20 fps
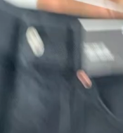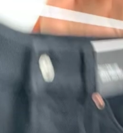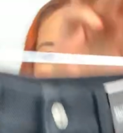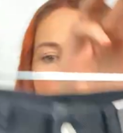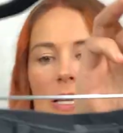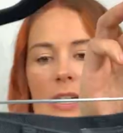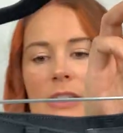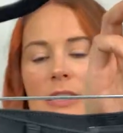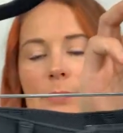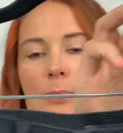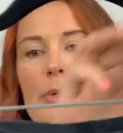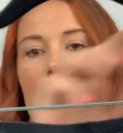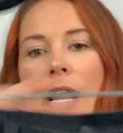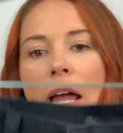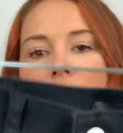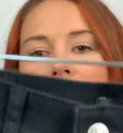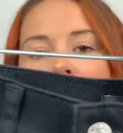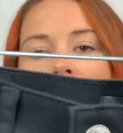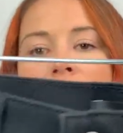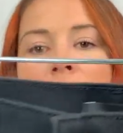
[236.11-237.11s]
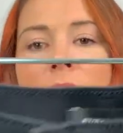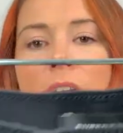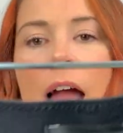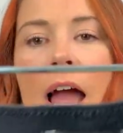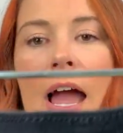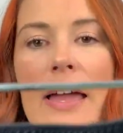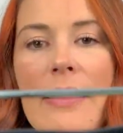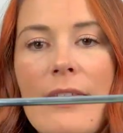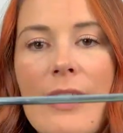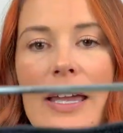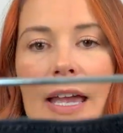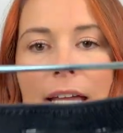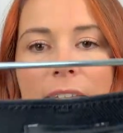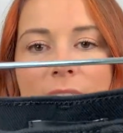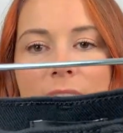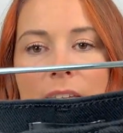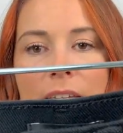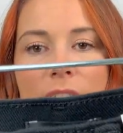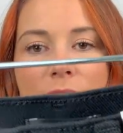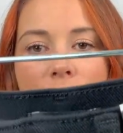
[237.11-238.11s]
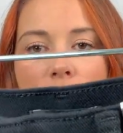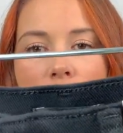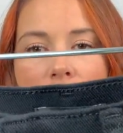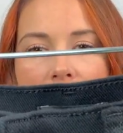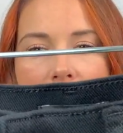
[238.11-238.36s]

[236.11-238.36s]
the express. I think I did do